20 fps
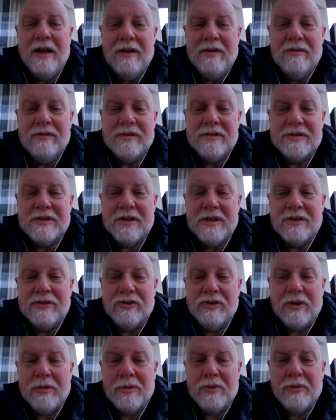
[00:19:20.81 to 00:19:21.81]
It was
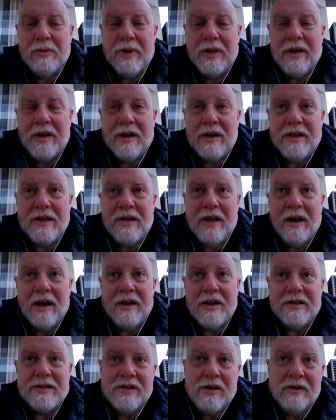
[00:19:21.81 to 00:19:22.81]
enjoyable to read on,
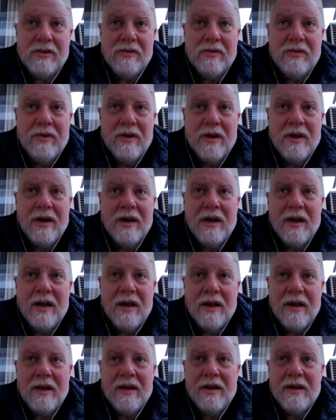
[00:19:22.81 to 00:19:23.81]
on its own,
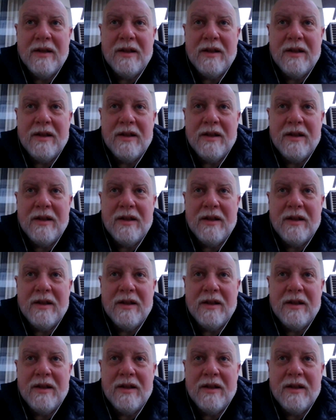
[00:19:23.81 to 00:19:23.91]
uh,